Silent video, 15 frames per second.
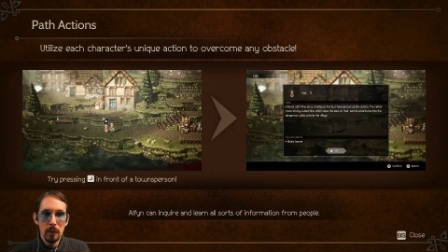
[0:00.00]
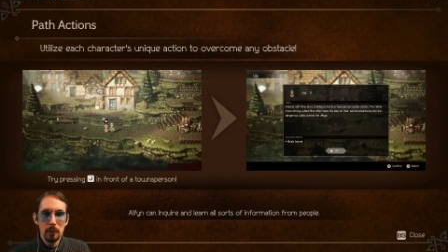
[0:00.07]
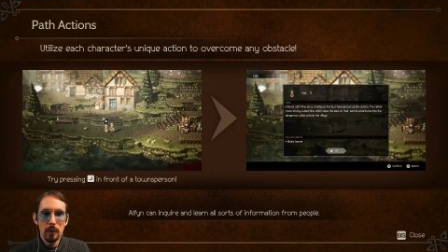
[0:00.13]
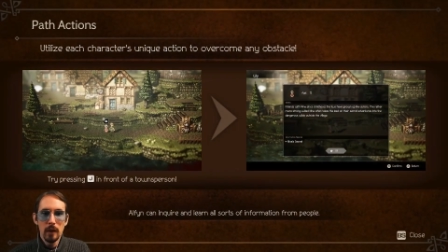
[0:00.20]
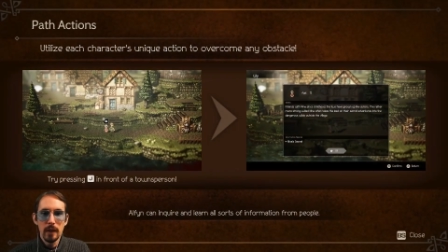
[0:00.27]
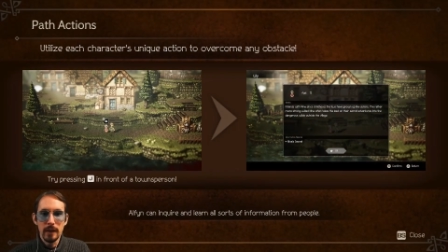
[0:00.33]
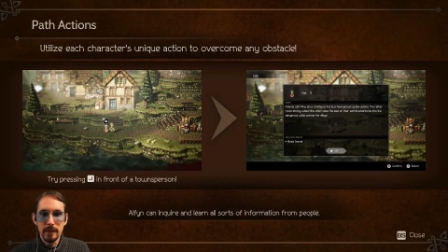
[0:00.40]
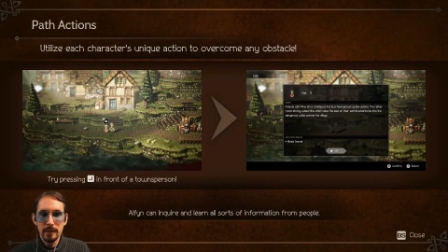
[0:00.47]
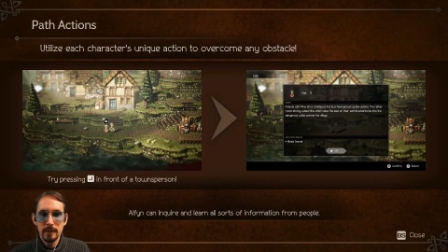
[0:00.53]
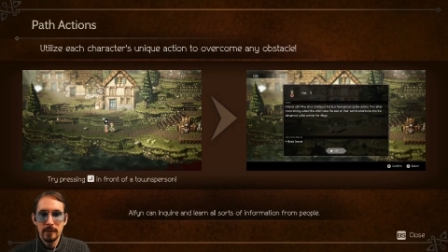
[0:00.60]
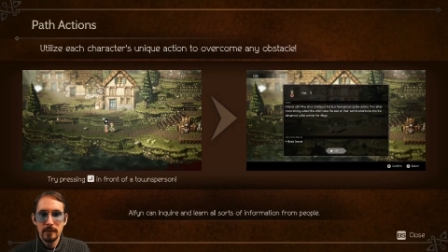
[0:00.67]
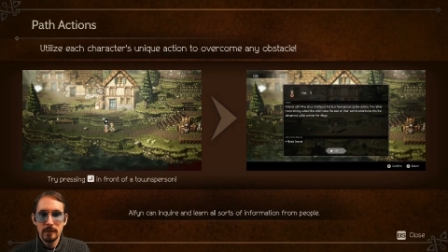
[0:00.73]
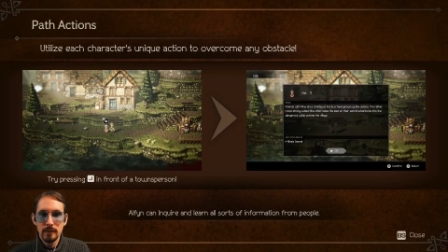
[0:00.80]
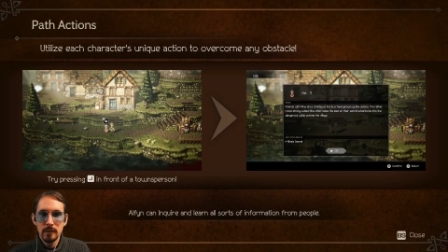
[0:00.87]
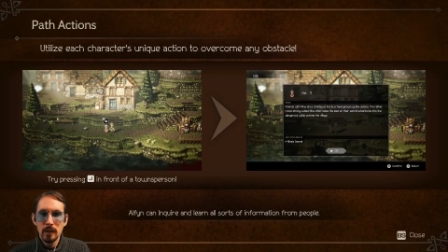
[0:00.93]
All right.
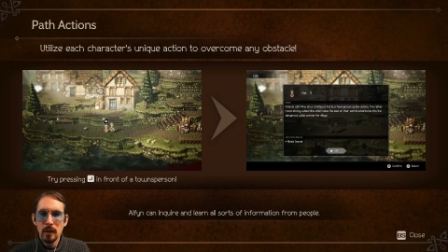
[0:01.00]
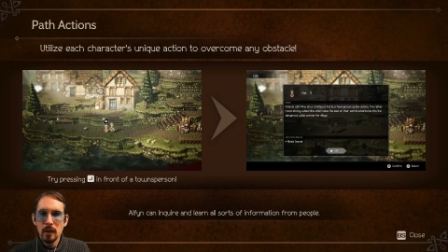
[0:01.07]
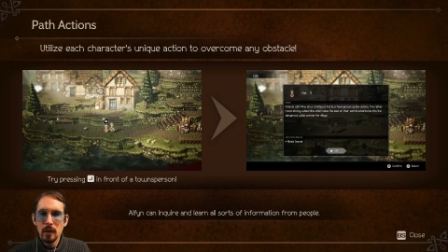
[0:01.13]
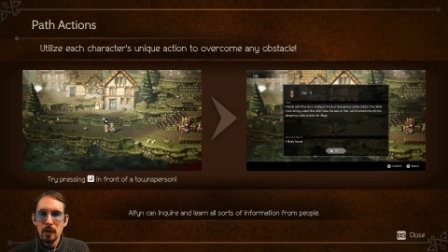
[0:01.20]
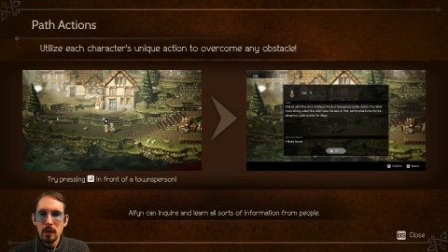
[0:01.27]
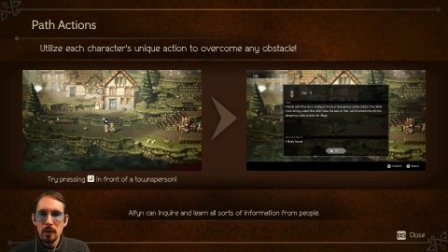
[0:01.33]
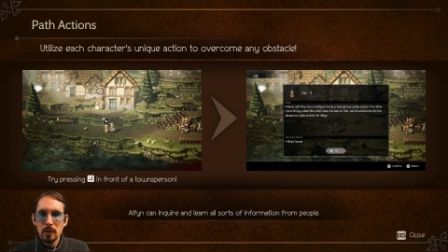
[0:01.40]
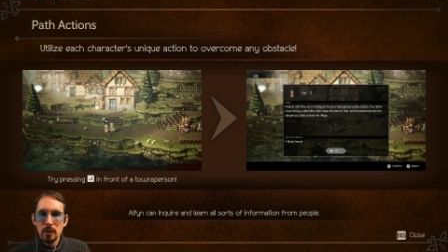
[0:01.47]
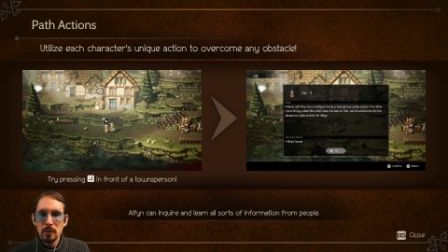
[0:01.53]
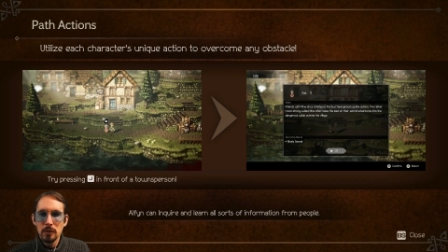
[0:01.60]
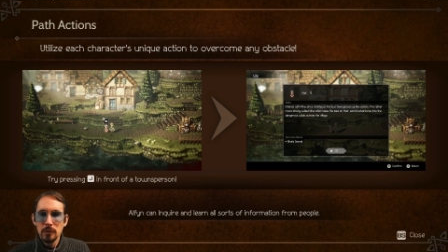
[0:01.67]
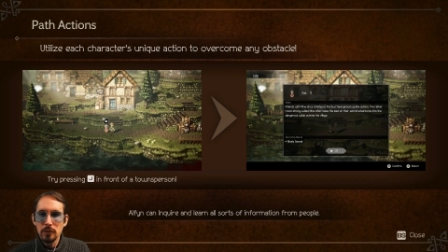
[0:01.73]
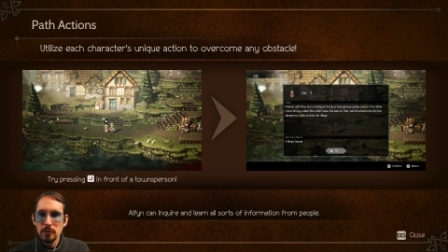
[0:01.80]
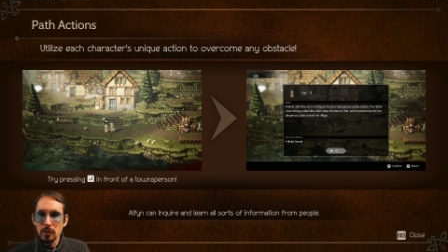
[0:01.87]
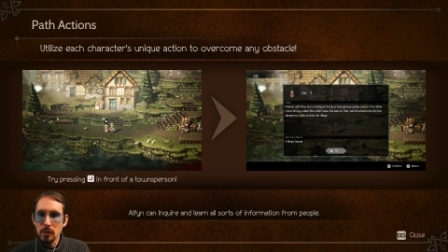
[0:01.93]

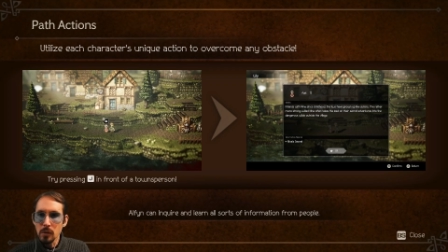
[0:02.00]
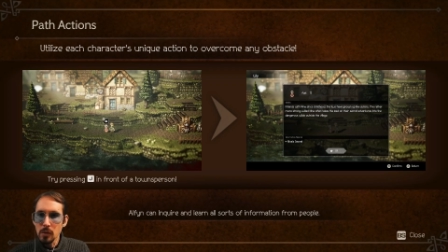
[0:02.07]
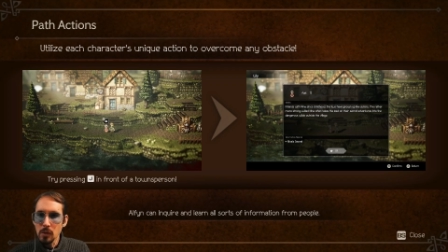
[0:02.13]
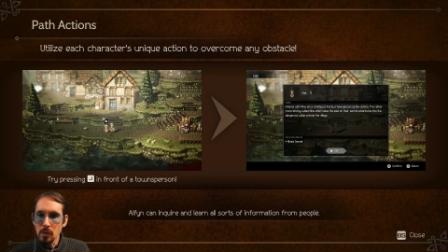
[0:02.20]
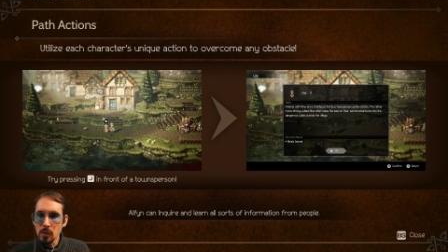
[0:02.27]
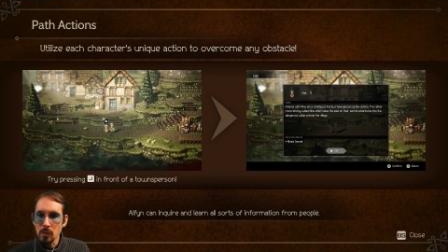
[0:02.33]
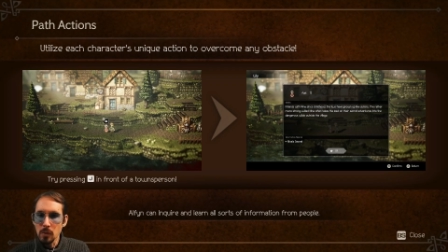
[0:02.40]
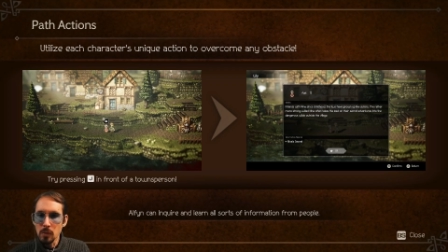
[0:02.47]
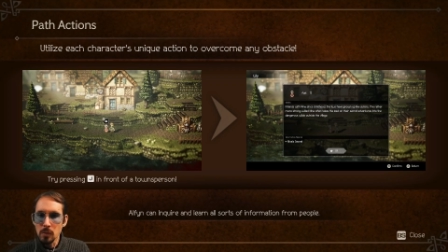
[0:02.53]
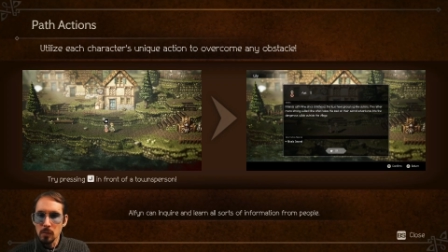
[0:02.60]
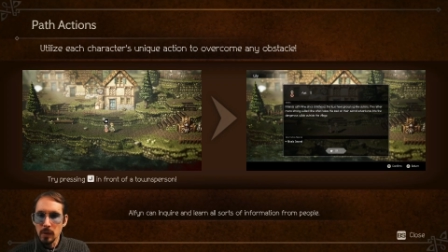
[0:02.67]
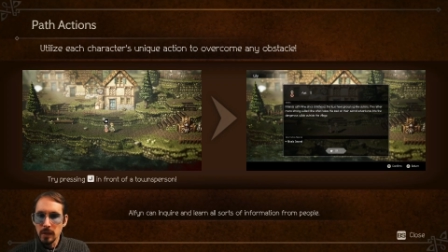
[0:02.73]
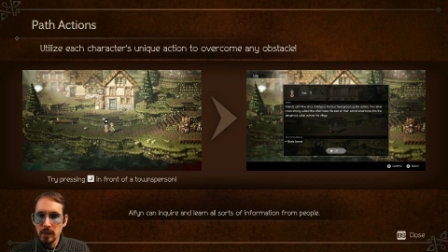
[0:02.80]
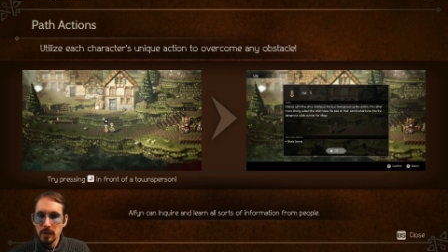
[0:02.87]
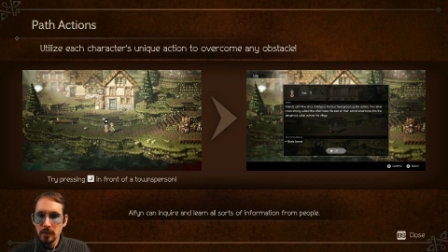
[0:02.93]

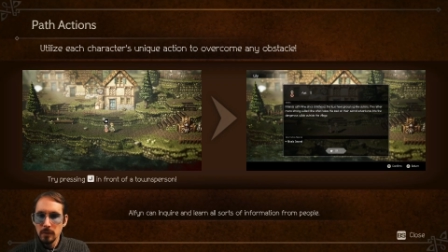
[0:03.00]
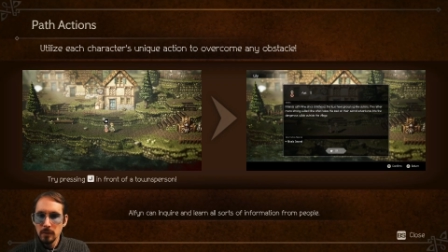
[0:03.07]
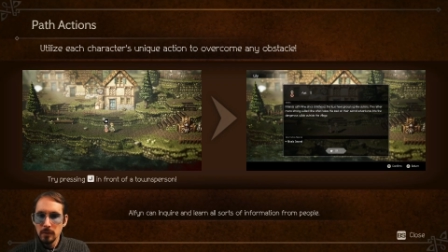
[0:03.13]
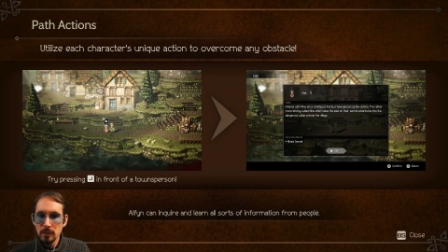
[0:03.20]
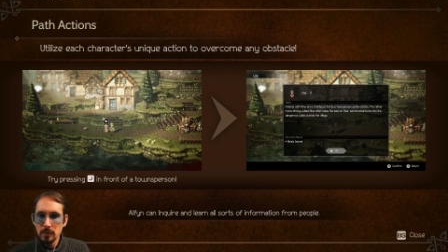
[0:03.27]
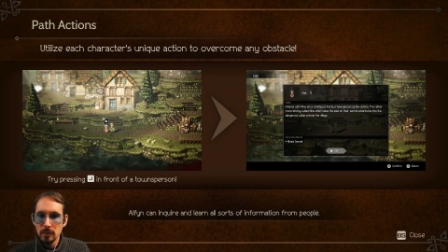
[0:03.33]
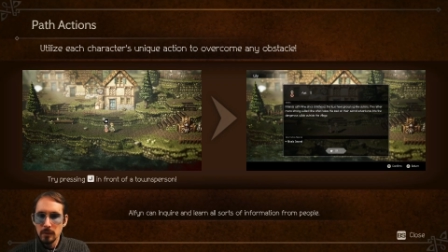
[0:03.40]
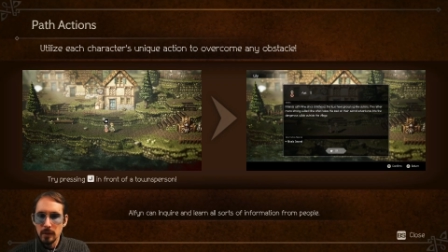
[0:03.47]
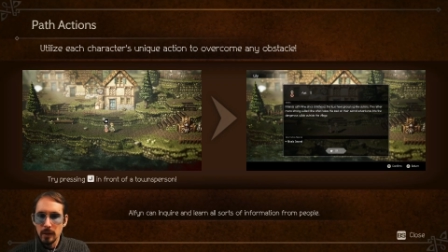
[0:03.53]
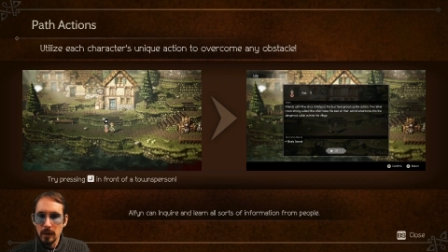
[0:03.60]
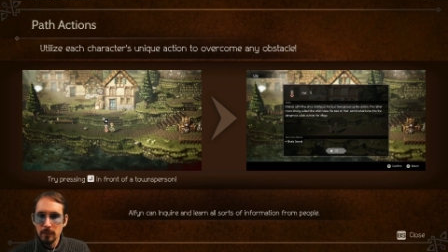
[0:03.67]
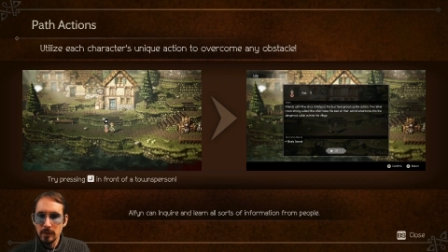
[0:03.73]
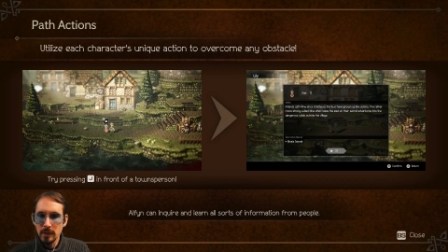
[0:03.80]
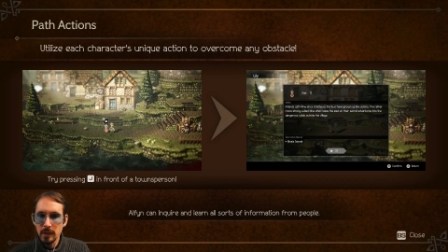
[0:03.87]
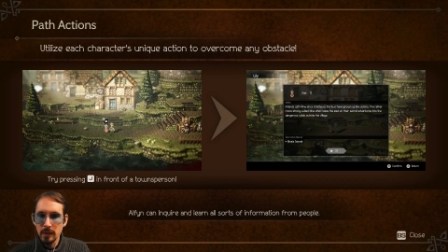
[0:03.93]
So what can you do?
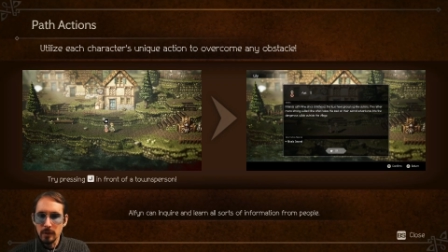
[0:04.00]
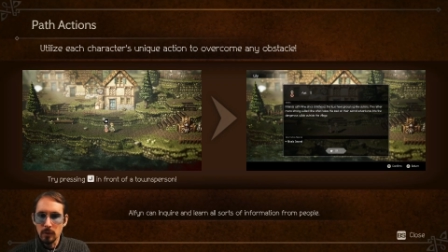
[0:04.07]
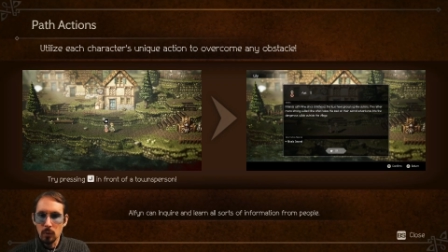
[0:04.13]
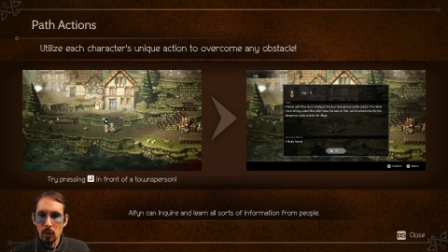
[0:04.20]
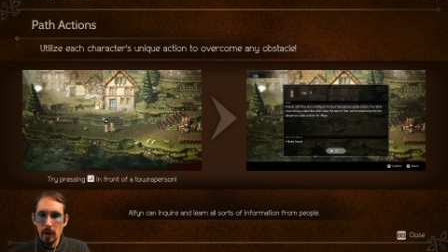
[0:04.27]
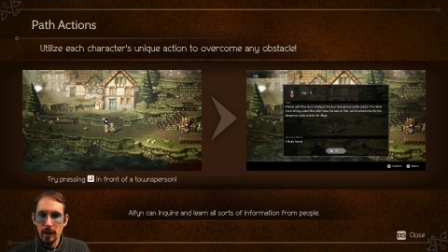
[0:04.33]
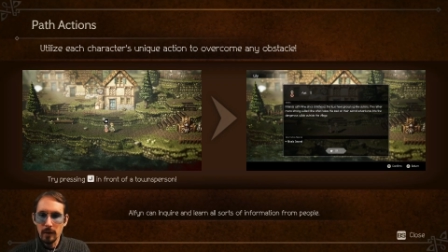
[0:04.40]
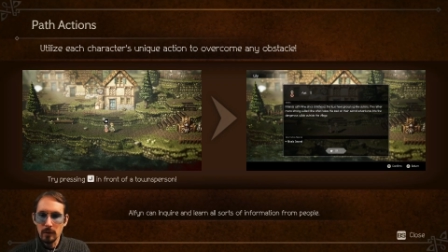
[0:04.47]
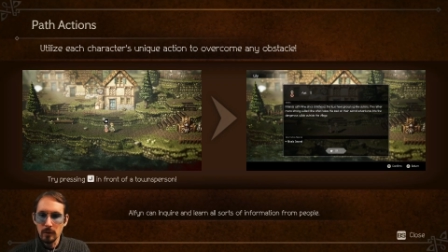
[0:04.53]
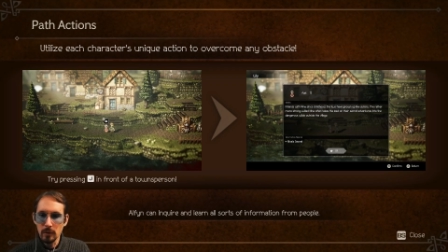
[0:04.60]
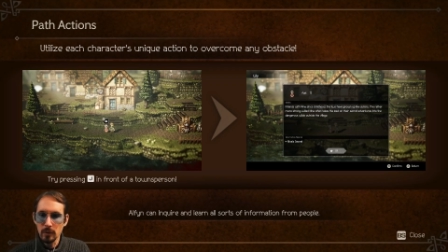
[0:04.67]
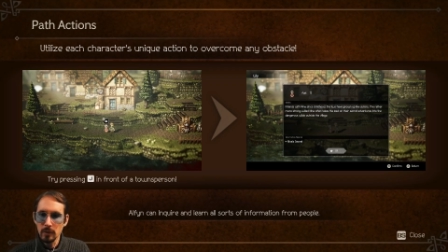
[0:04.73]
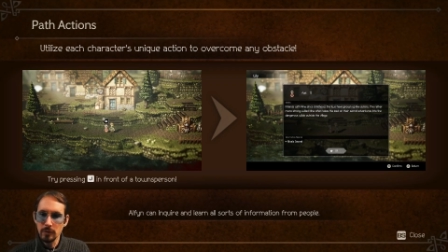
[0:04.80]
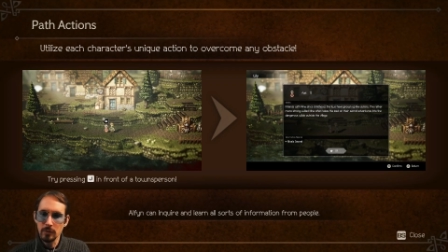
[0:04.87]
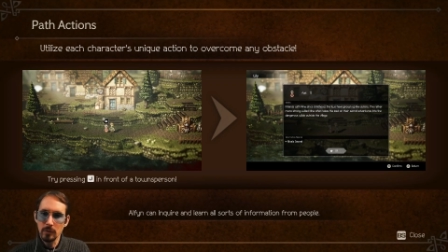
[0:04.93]
Alfyn can inquire and
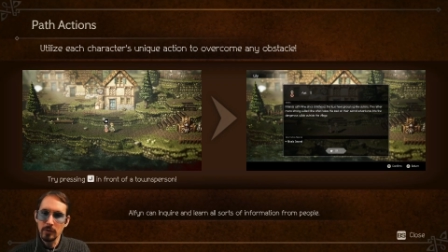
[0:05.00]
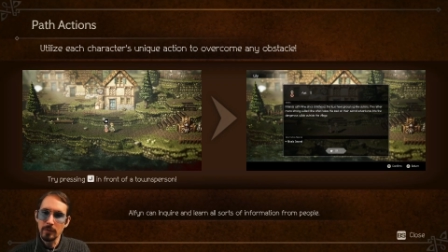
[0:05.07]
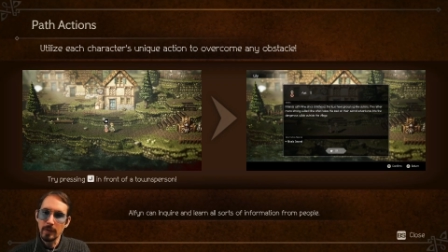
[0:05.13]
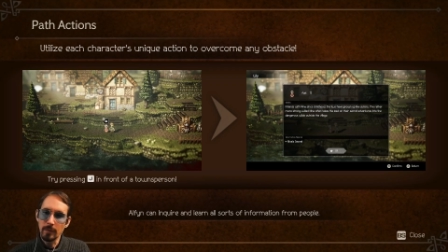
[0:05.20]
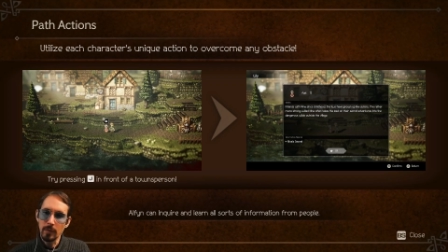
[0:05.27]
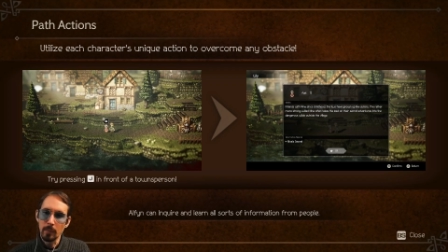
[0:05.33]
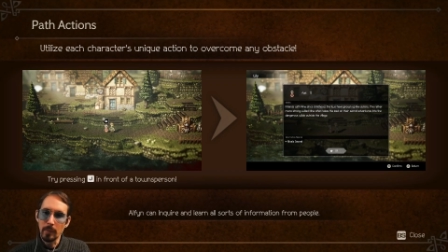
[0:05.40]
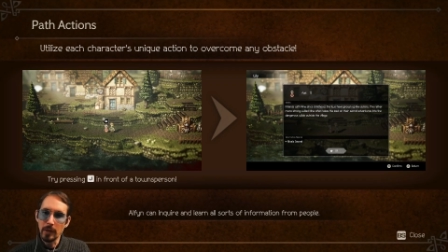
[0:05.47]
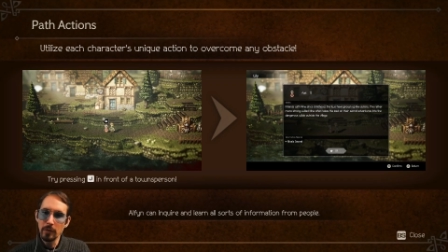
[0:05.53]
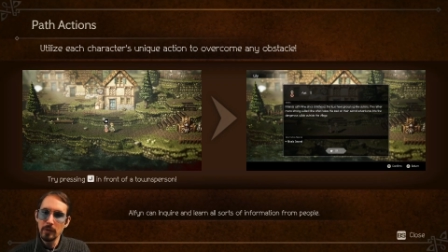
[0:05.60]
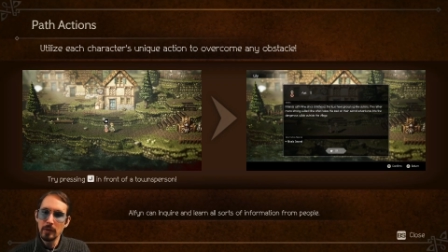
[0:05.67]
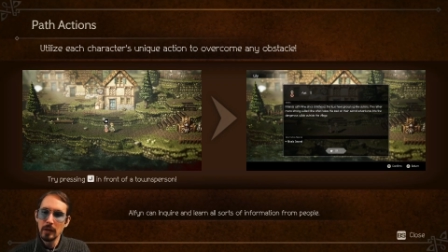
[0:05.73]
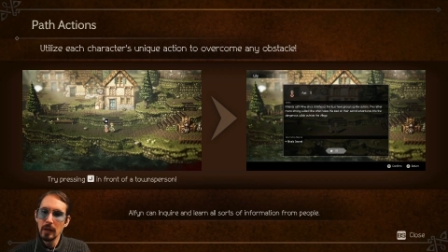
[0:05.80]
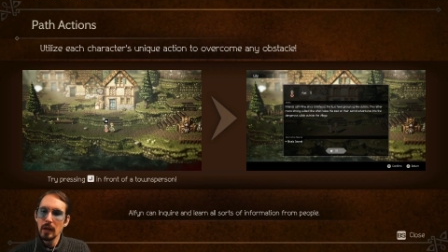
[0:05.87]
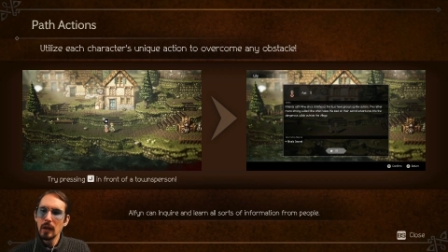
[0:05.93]
learn all sorts of
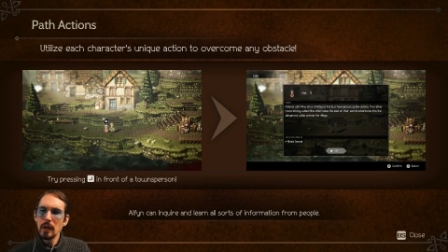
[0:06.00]
information.